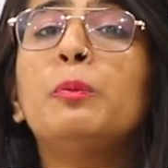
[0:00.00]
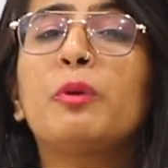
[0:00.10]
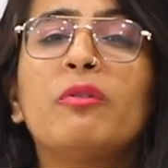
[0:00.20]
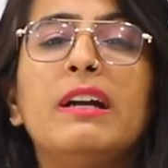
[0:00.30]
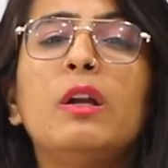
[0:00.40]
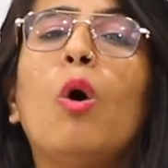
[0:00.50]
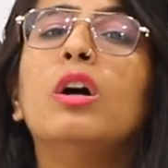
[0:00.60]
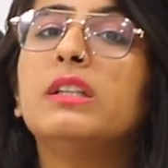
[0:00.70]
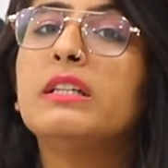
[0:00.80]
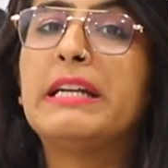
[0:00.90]
to provide
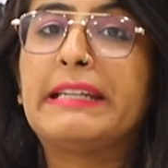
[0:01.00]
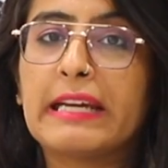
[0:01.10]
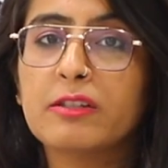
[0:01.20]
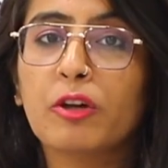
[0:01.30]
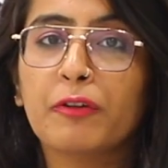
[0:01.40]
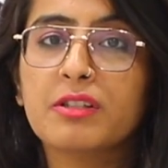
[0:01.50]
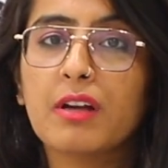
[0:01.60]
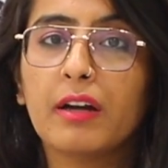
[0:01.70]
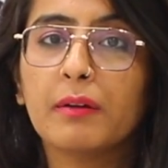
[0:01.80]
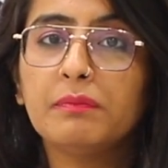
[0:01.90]
all the details of your
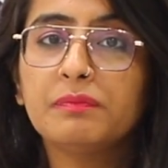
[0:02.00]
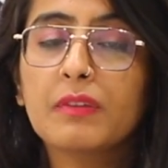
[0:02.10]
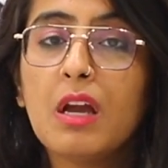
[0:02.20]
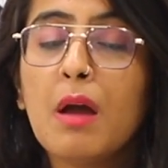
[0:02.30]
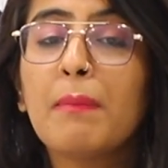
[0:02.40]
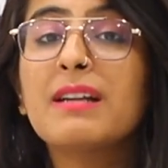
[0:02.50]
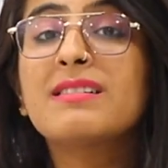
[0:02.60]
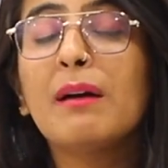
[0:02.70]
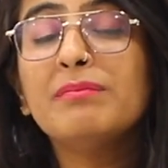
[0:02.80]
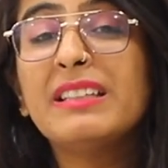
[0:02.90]
startup, but
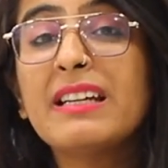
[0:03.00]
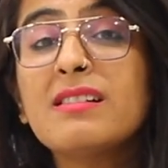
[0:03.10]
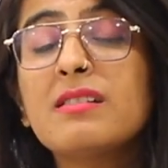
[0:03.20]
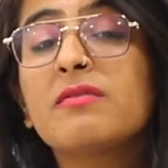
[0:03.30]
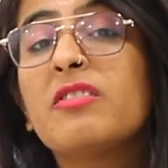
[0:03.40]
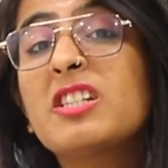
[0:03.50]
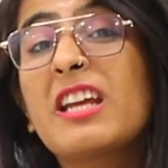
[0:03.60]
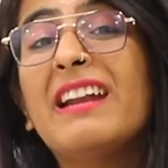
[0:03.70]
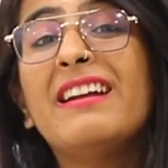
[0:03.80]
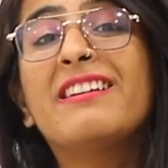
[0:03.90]
some things which
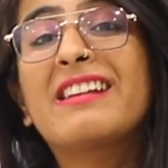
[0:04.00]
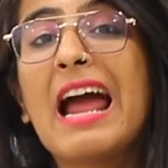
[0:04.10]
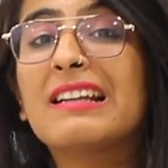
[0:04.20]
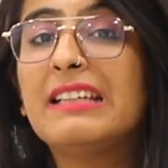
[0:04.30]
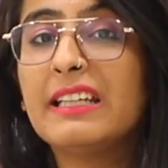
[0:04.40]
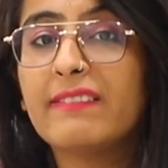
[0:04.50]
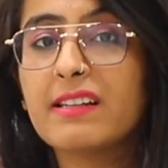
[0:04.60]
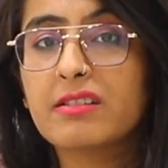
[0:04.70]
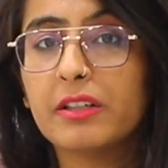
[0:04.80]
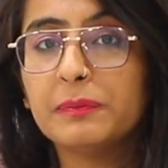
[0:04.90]
can attract the
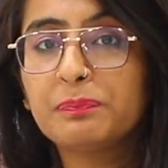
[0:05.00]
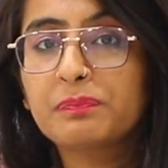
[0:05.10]
investor.